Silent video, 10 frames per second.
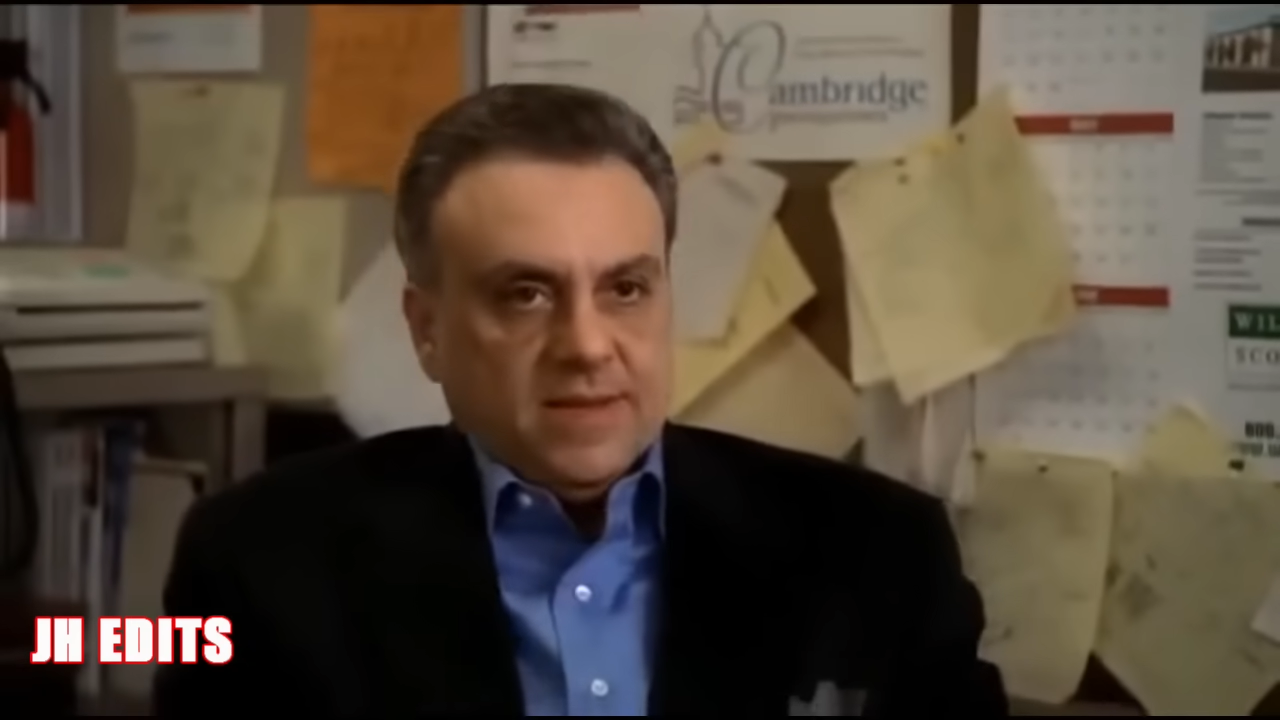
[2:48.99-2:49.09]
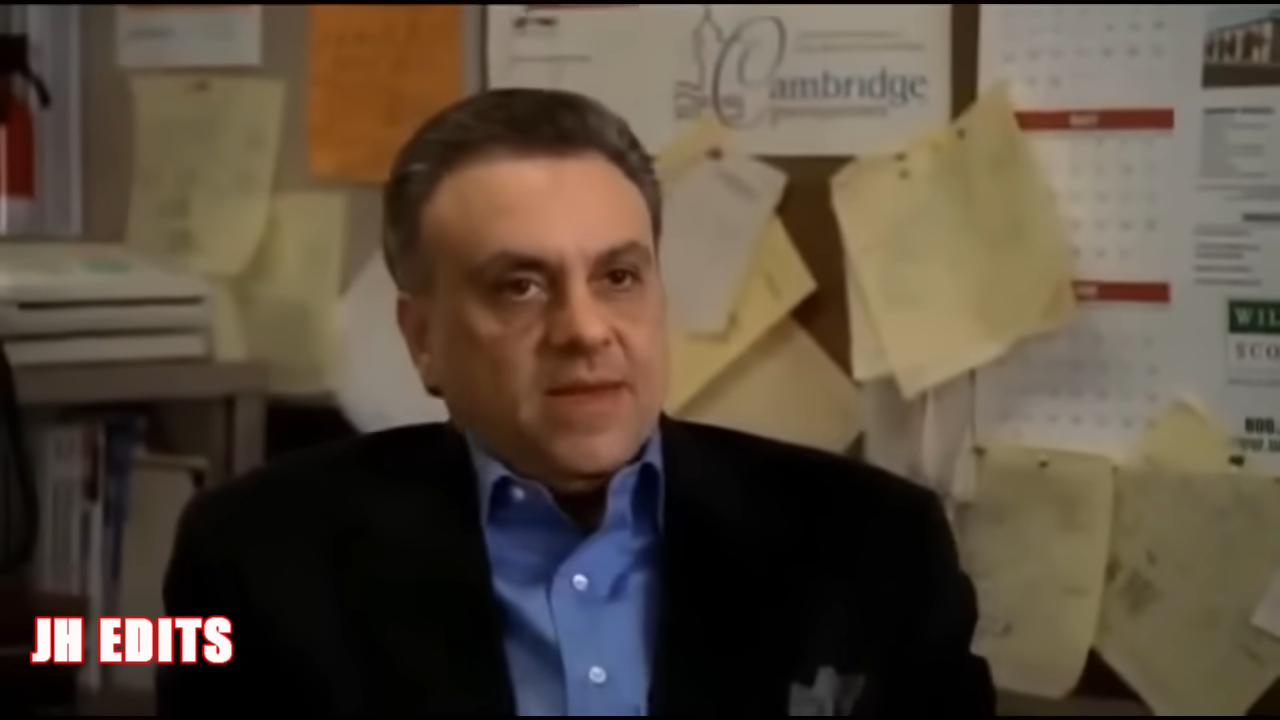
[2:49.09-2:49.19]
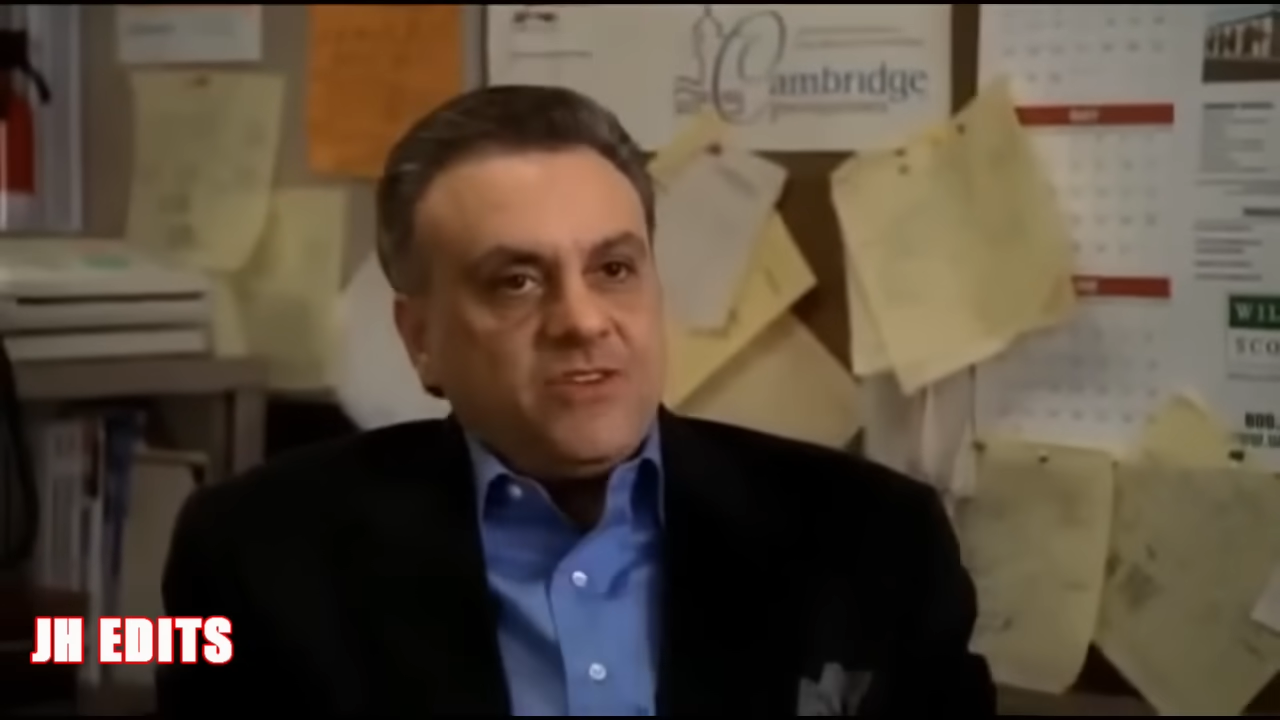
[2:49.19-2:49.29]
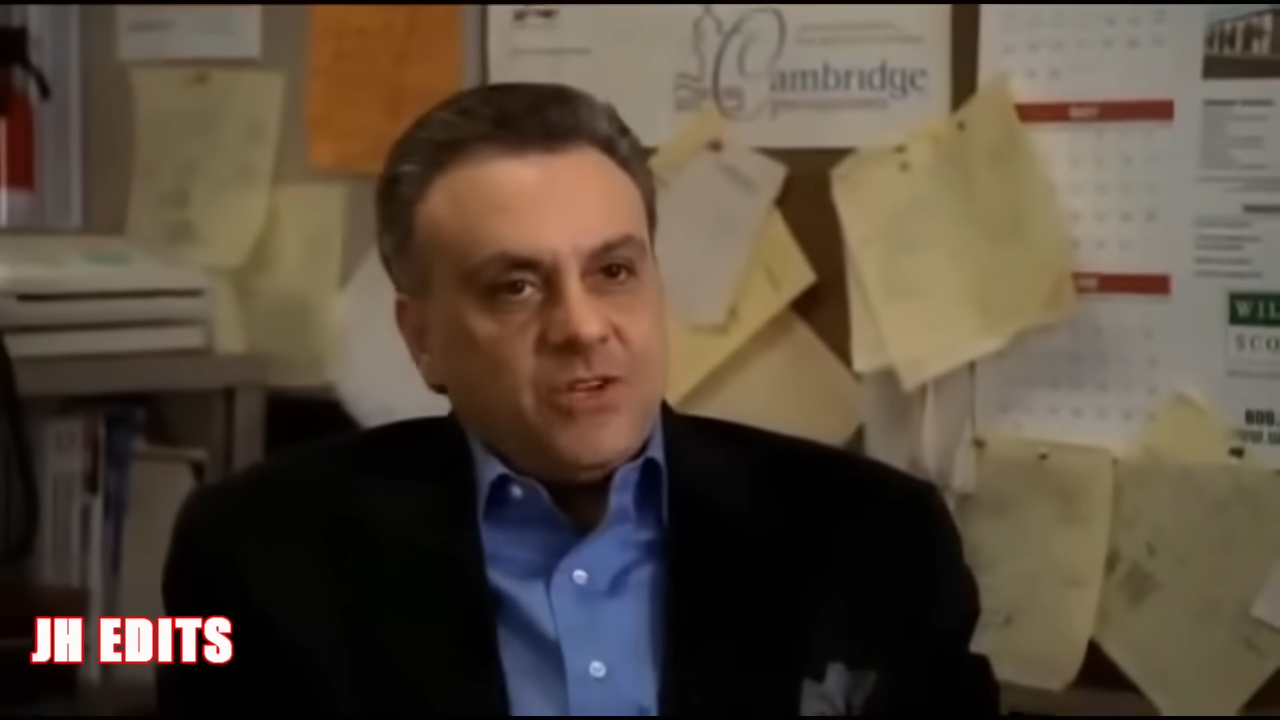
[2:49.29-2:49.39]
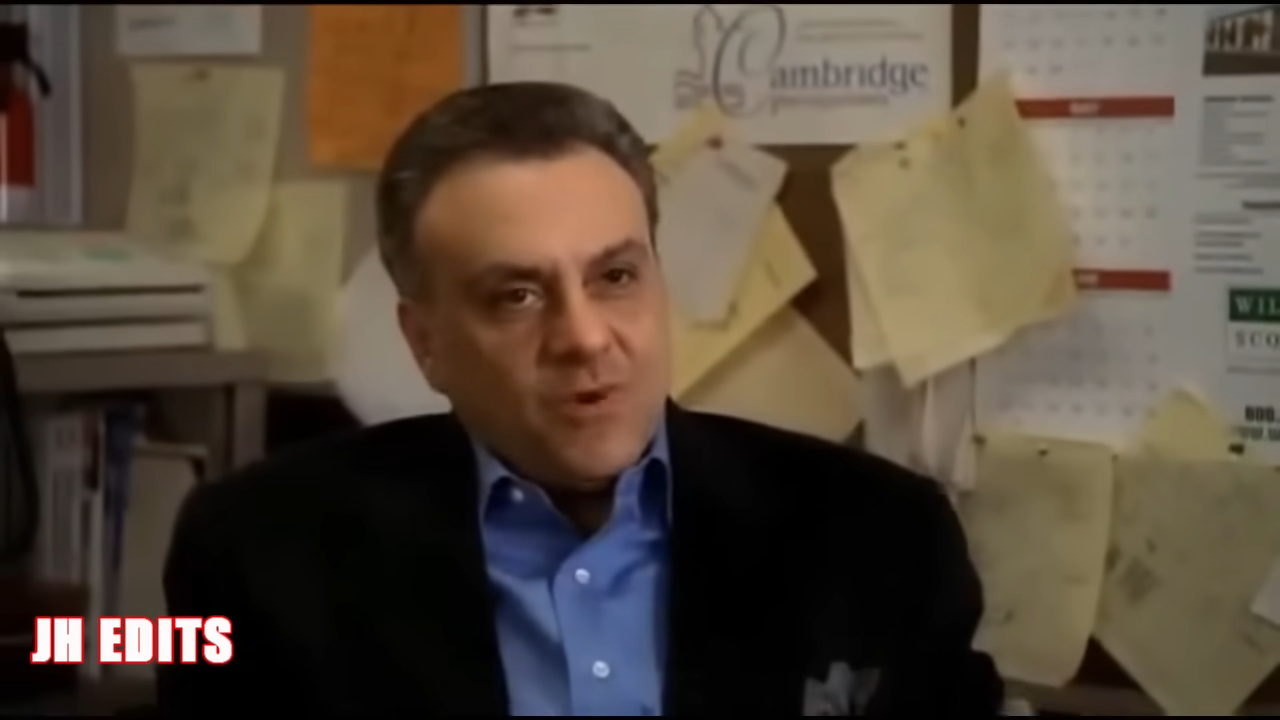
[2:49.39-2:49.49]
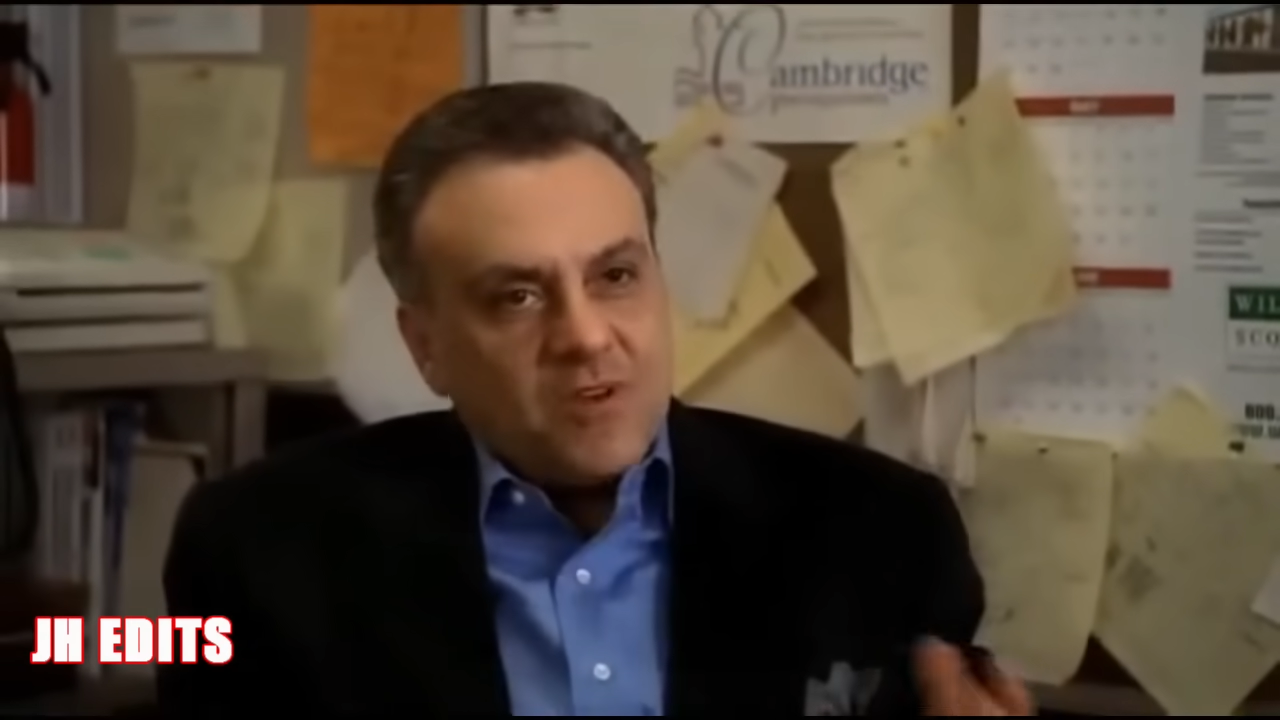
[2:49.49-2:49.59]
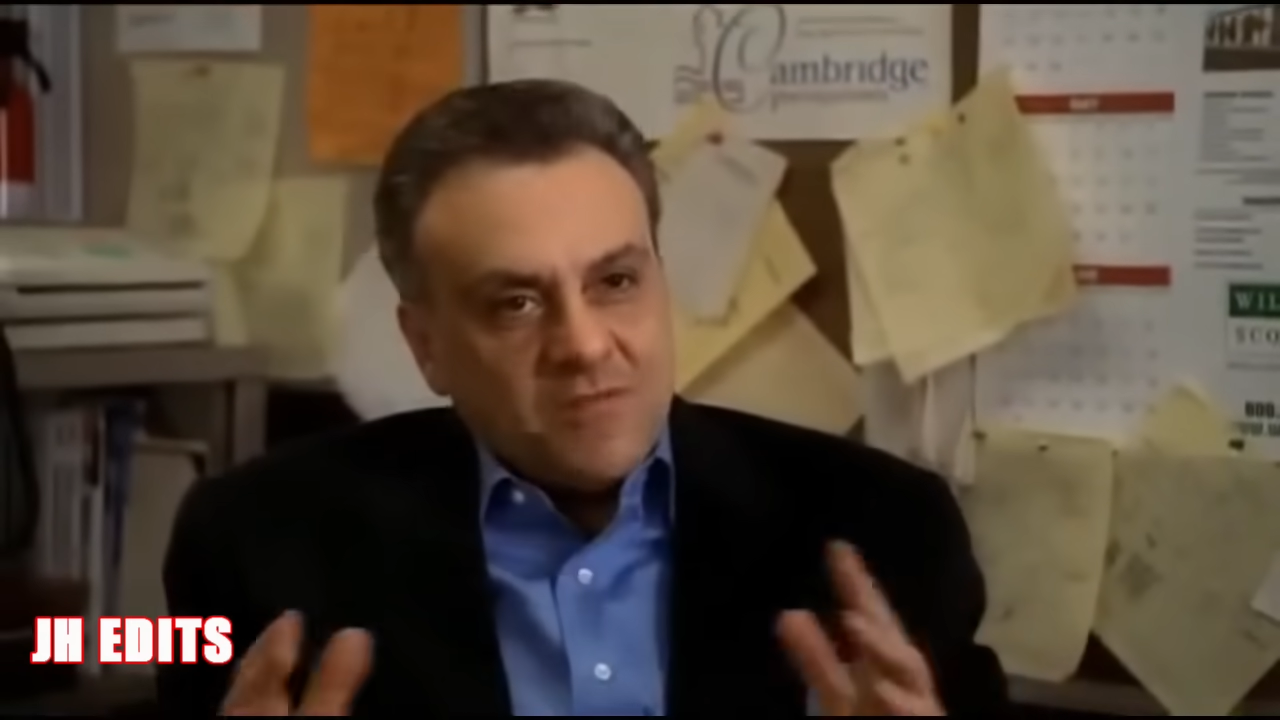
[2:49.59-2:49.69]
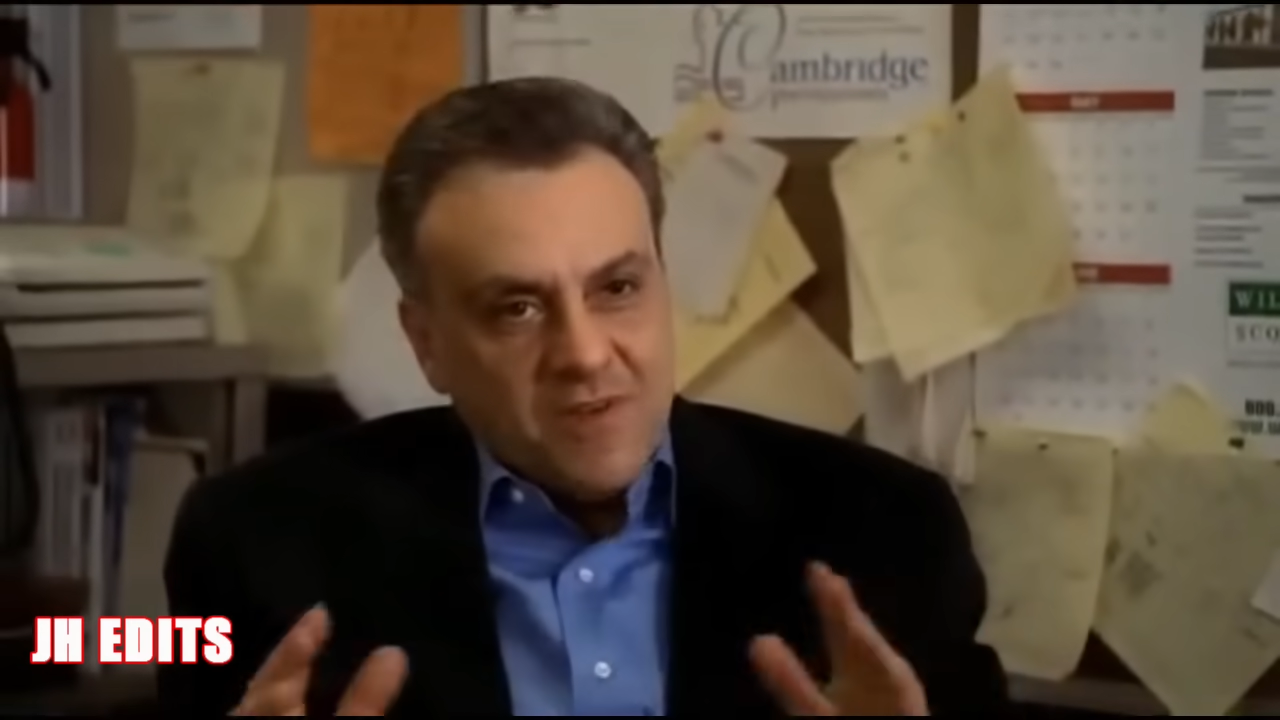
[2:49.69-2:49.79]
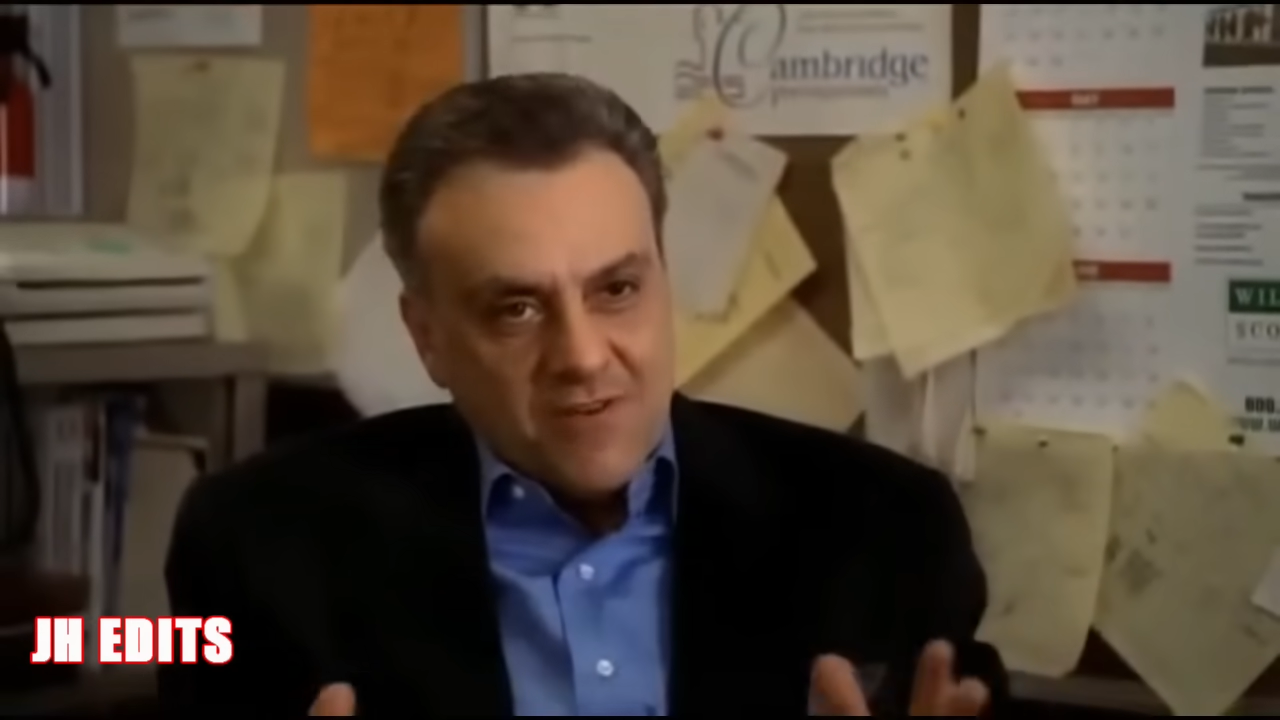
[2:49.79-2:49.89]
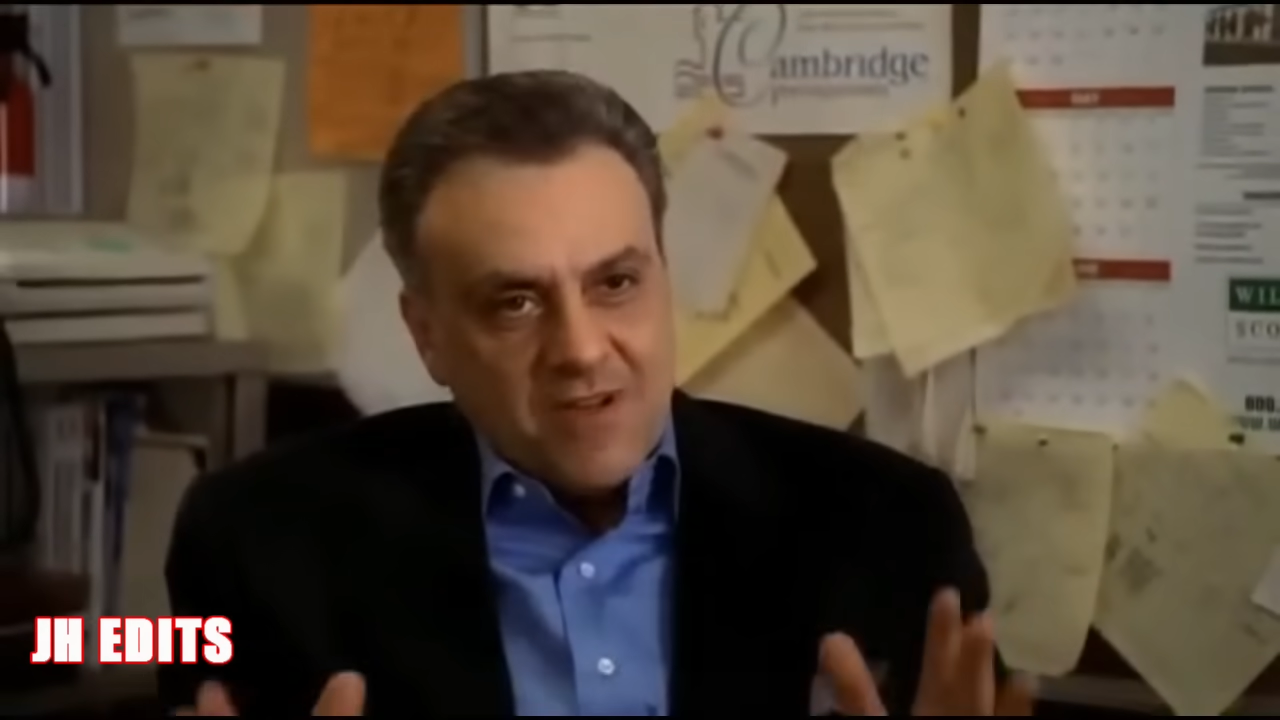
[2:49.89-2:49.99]
She works
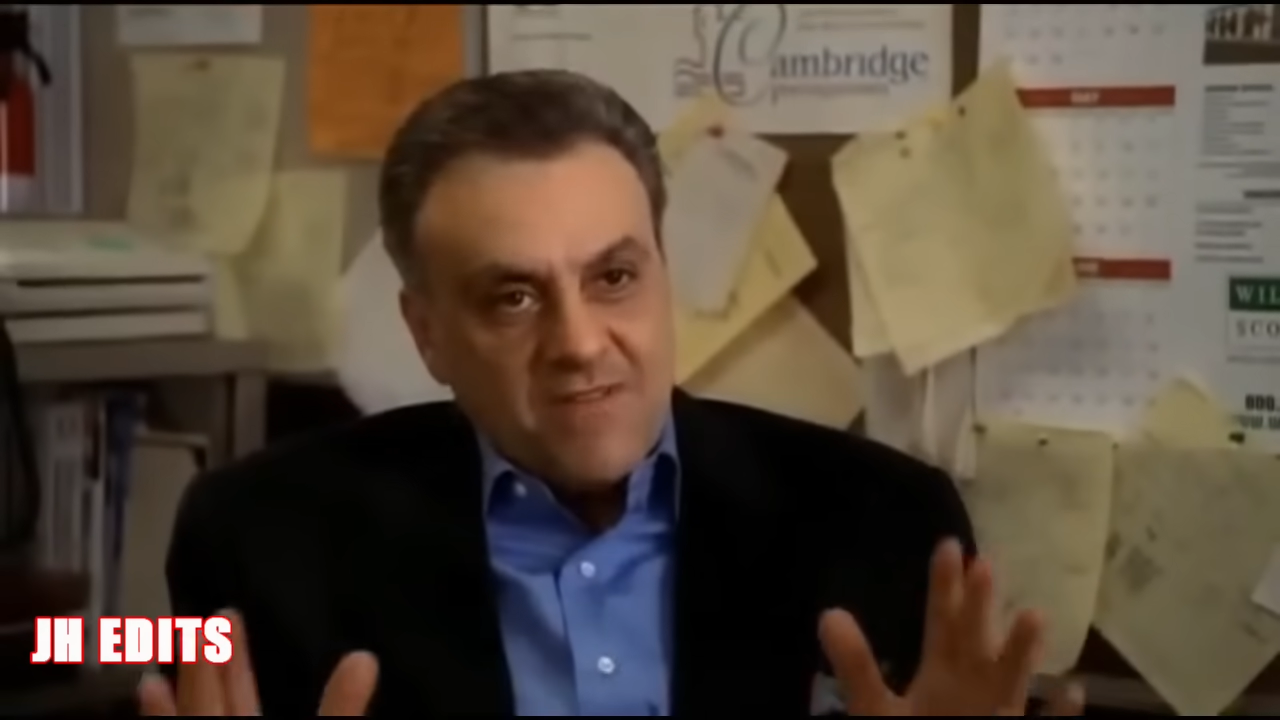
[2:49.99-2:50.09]
very